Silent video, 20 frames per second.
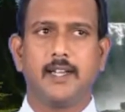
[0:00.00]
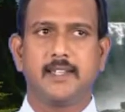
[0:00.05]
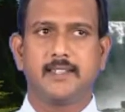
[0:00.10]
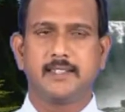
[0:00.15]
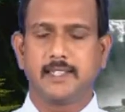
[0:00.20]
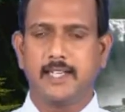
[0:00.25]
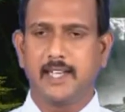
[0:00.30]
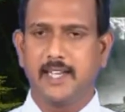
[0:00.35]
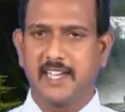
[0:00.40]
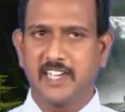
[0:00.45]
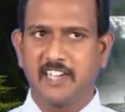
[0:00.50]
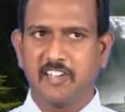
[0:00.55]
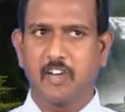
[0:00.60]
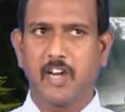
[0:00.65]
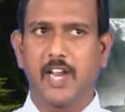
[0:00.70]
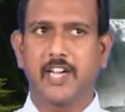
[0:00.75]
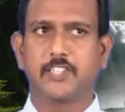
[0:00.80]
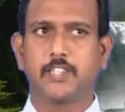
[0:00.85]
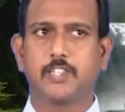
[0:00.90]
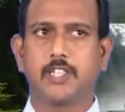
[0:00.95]
an
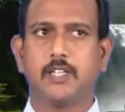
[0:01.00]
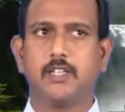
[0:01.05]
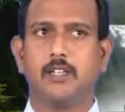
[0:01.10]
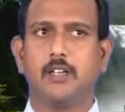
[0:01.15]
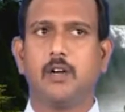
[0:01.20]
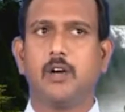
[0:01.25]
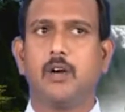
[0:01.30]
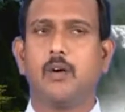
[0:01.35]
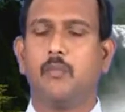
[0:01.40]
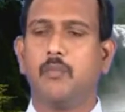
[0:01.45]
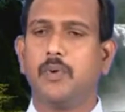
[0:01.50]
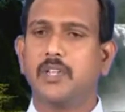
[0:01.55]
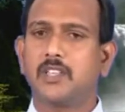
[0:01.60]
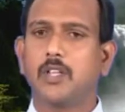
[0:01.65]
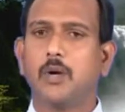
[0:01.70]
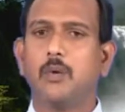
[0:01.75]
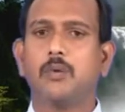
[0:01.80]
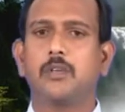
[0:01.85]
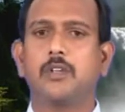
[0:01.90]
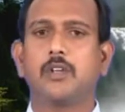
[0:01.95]
interaction
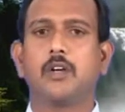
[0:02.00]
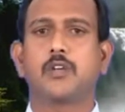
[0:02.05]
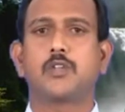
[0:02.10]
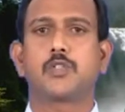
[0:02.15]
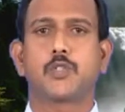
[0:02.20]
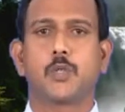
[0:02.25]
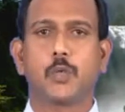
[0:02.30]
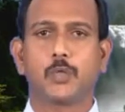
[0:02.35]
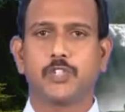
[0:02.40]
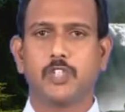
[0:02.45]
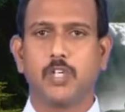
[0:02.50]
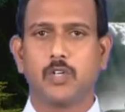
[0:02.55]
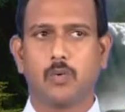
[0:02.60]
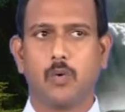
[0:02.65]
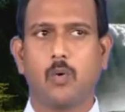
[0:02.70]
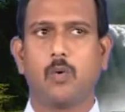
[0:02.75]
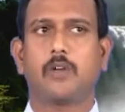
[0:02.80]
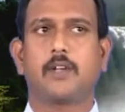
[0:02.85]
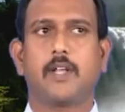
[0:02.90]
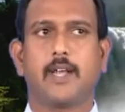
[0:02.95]
without social
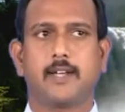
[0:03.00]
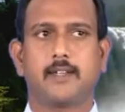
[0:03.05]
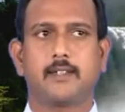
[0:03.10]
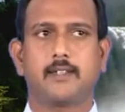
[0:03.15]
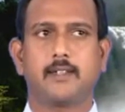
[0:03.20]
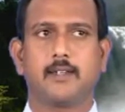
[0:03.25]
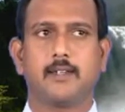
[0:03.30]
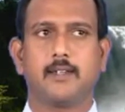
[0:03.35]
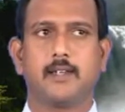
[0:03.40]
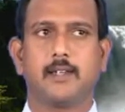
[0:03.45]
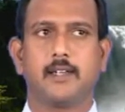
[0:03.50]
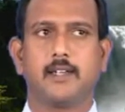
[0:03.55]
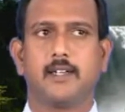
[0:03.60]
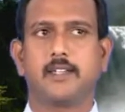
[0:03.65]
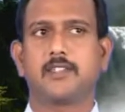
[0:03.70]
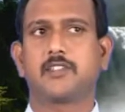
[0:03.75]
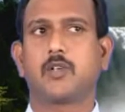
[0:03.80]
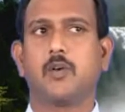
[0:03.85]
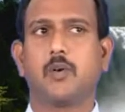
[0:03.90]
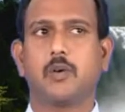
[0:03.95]
contact
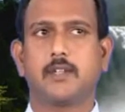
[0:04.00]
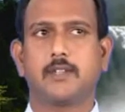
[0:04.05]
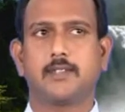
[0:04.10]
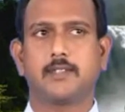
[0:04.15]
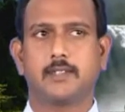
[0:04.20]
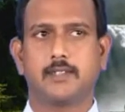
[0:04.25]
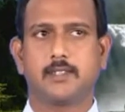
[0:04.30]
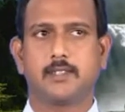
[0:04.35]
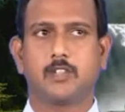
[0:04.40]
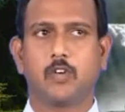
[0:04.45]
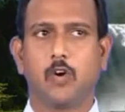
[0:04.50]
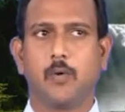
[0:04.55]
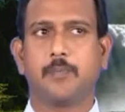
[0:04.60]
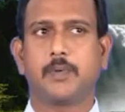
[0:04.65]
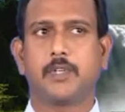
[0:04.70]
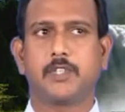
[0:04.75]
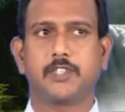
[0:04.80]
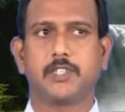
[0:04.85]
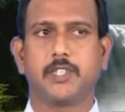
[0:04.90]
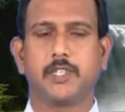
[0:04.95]
is called as
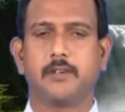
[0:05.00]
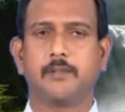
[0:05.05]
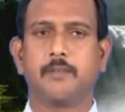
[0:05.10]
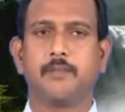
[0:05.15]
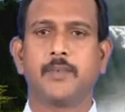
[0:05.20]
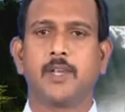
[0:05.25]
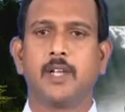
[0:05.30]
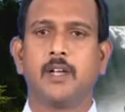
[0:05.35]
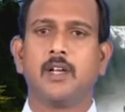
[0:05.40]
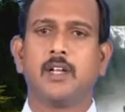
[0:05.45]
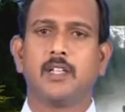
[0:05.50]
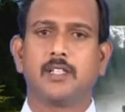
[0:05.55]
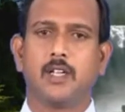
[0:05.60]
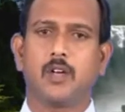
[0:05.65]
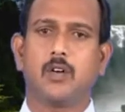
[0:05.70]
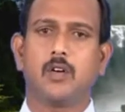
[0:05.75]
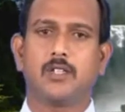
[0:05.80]
competition. There are